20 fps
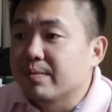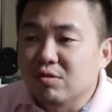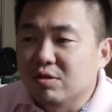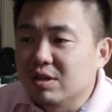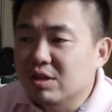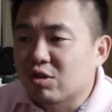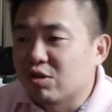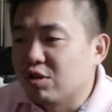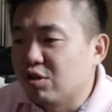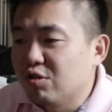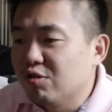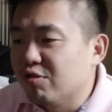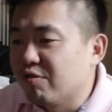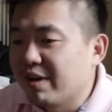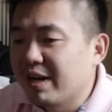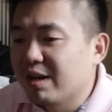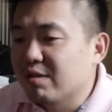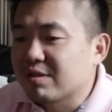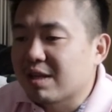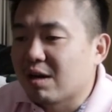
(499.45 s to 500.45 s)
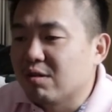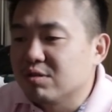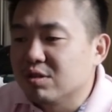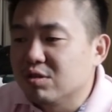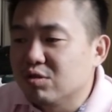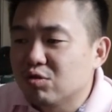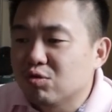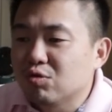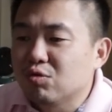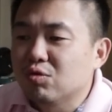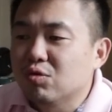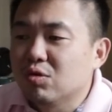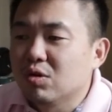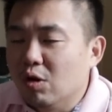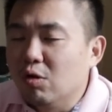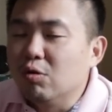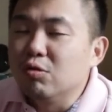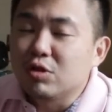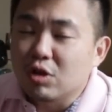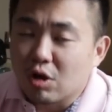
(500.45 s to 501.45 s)
You just continue to rent out 1,200,
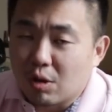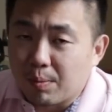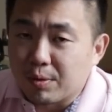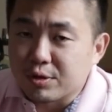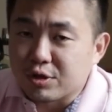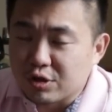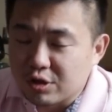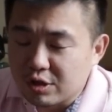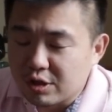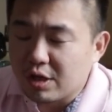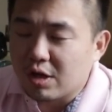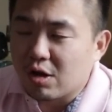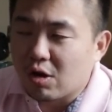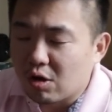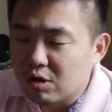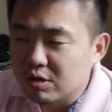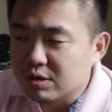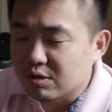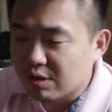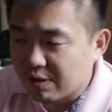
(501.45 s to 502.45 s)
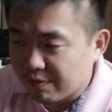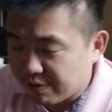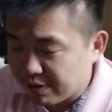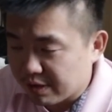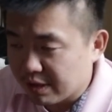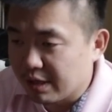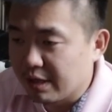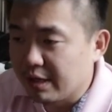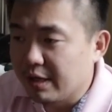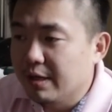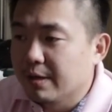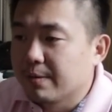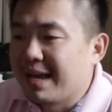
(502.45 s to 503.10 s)
you're losing opportunity cost definitely.